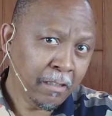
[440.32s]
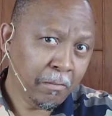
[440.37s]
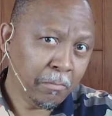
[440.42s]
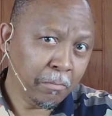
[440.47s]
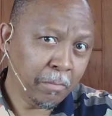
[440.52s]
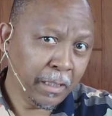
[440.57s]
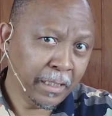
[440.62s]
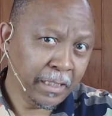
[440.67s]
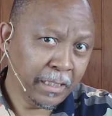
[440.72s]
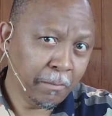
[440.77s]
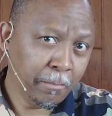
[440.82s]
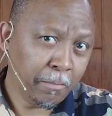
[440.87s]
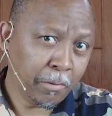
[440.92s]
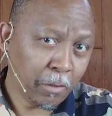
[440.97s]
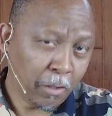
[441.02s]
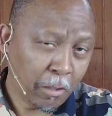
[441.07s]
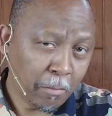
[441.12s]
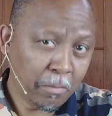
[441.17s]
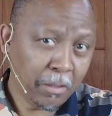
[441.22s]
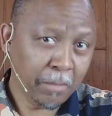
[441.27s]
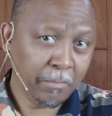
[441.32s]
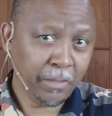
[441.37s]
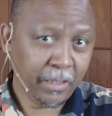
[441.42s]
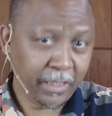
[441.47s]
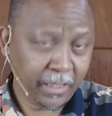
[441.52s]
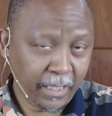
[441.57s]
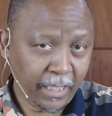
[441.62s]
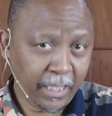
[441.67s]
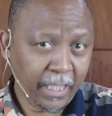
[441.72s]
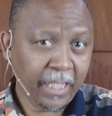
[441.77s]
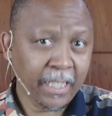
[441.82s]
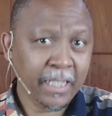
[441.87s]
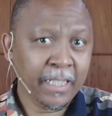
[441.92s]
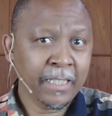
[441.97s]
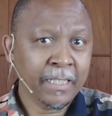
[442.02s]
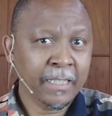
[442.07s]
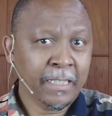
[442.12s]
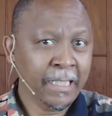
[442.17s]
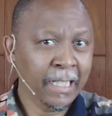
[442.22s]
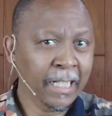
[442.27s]
But the problem here
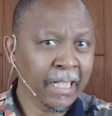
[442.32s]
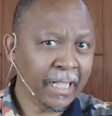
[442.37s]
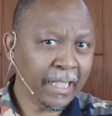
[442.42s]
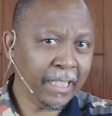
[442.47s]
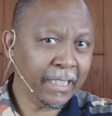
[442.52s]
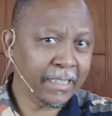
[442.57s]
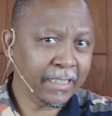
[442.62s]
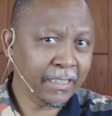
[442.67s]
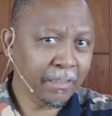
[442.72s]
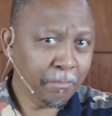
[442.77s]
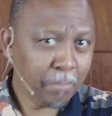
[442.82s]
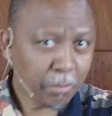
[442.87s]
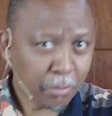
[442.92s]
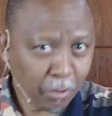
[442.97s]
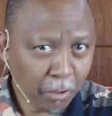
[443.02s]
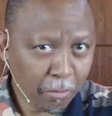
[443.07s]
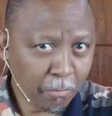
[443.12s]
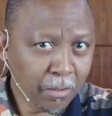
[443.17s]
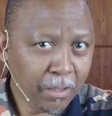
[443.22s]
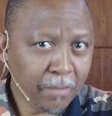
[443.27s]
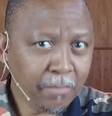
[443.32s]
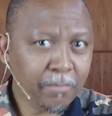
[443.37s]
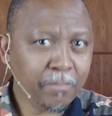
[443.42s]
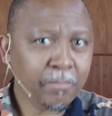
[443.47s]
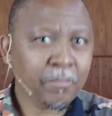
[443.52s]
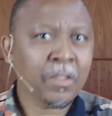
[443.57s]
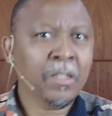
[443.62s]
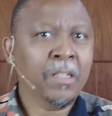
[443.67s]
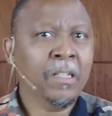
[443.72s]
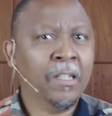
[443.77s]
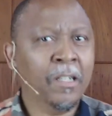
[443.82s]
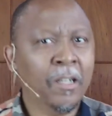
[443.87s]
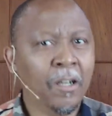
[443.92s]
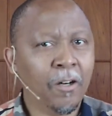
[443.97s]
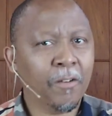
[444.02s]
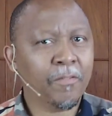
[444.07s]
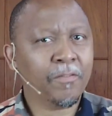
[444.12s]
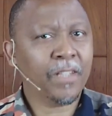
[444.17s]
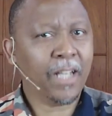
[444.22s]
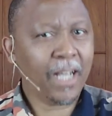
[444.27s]
is the problem
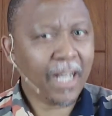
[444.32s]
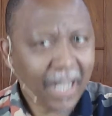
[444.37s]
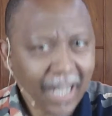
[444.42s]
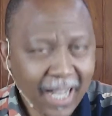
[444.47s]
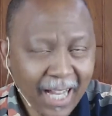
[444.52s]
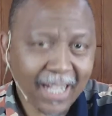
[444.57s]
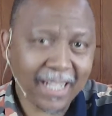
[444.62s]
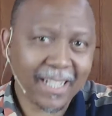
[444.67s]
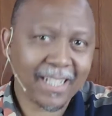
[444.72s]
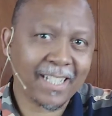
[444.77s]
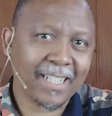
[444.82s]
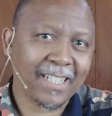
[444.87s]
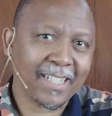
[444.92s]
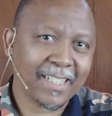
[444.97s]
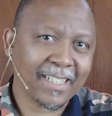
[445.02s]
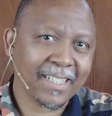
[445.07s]
of the heart.